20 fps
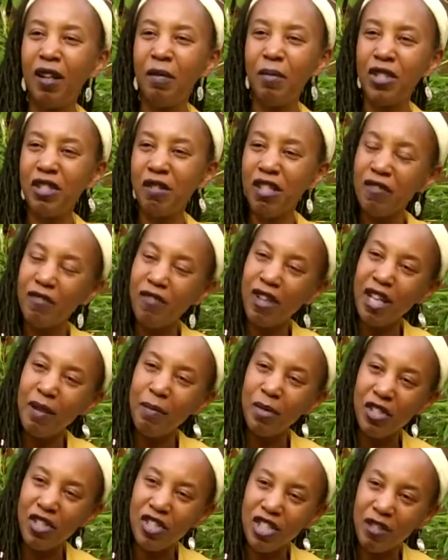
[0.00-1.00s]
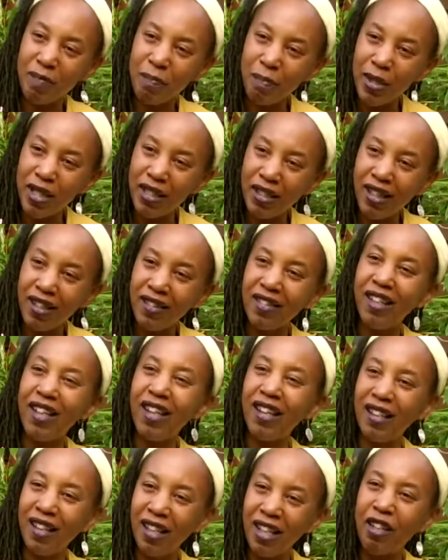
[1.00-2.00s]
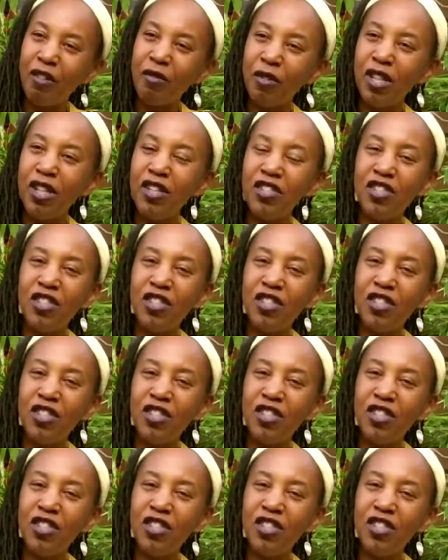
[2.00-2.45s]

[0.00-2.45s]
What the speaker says: So it's very much speaking their language.